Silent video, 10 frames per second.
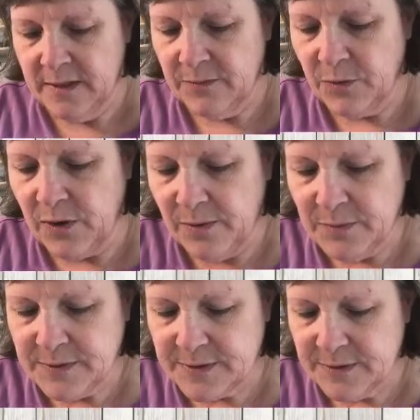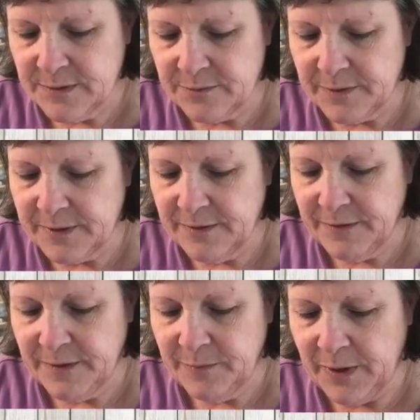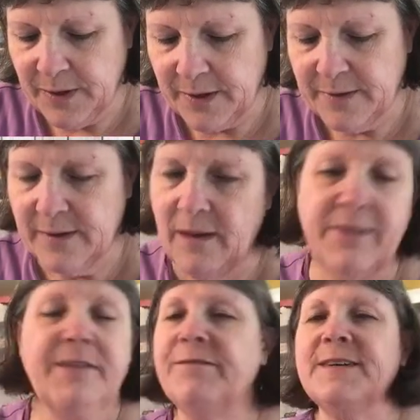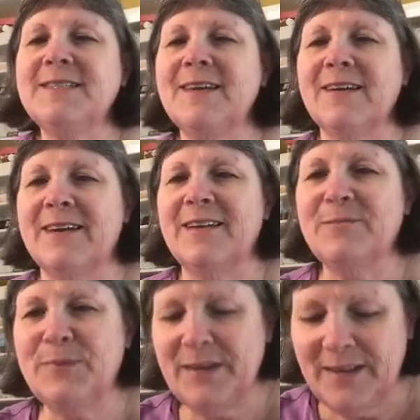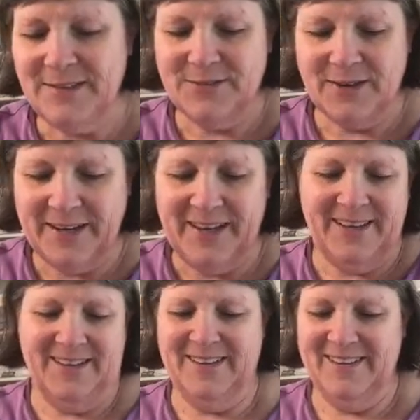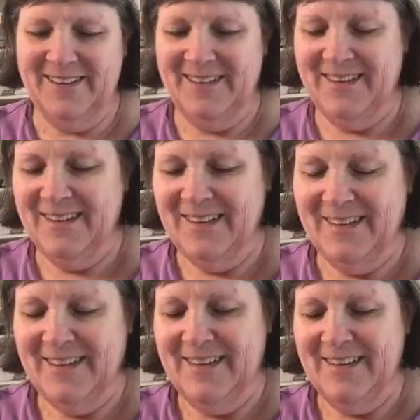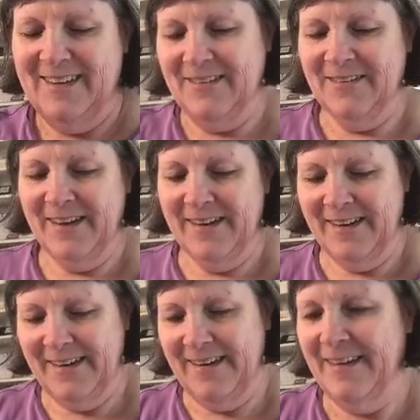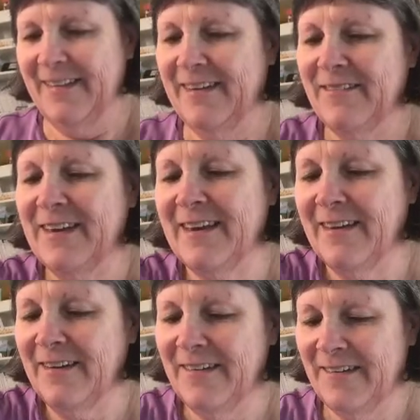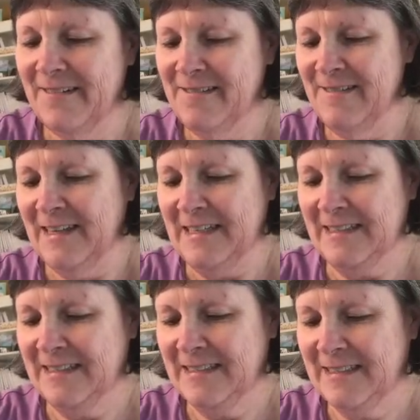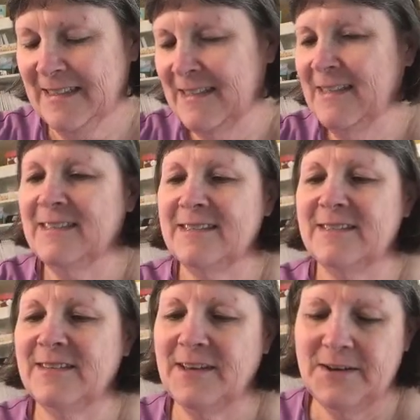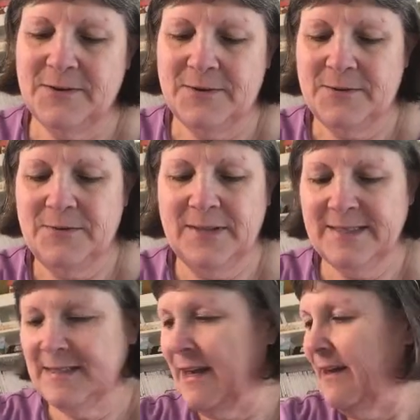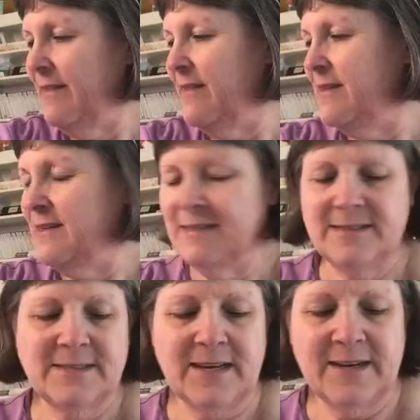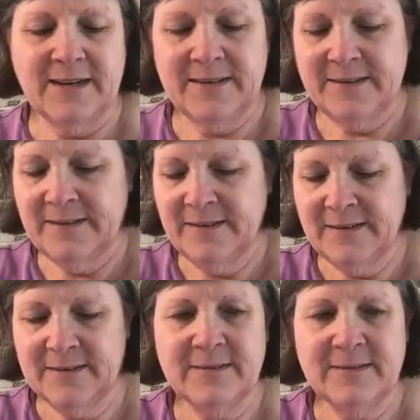We're almost to the really fun part. Oh, that fussy cutting of bees, right? Okay, there we go. So let's add this on.